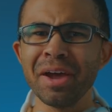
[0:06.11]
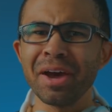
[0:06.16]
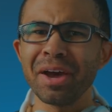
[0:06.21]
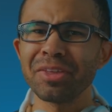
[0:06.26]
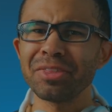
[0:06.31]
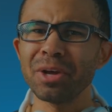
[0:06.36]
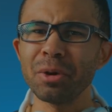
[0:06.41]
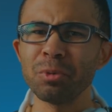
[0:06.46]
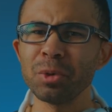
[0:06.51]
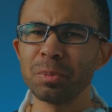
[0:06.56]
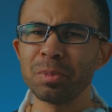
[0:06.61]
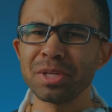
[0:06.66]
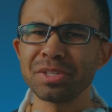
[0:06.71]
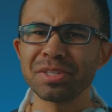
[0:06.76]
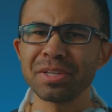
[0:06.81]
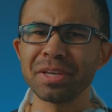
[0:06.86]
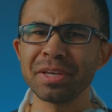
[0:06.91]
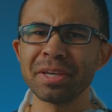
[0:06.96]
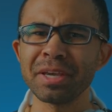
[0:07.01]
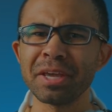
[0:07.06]
I thought we'd be
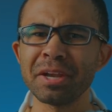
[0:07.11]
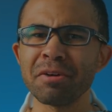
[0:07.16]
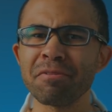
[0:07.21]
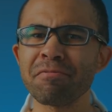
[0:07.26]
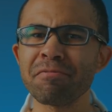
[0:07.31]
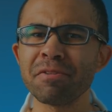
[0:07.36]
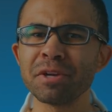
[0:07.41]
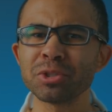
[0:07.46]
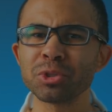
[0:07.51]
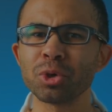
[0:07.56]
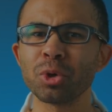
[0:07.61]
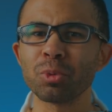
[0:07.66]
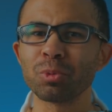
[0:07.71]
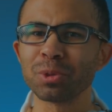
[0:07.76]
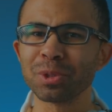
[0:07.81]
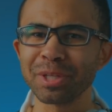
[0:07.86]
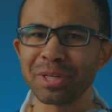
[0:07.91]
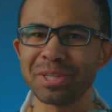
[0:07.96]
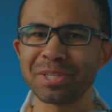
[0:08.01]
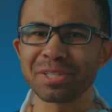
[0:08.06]
seeing an official
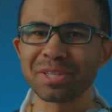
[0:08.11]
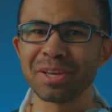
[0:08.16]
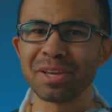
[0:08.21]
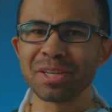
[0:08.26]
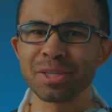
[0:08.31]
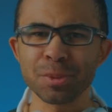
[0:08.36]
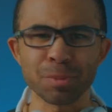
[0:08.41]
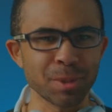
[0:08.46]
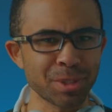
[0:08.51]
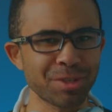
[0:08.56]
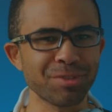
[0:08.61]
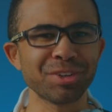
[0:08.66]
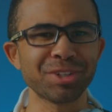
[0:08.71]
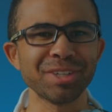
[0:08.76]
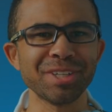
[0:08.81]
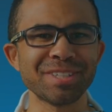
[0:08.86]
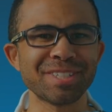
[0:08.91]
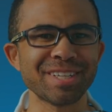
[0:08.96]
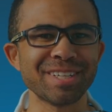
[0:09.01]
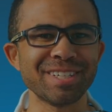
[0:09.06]
release
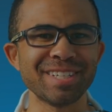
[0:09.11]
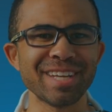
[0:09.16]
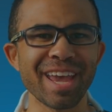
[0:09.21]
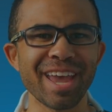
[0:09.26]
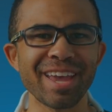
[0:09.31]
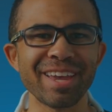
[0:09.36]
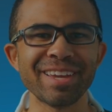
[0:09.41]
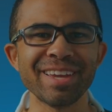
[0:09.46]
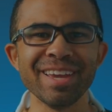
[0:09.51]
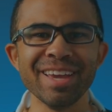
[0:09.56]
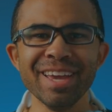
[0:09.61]
specifically today.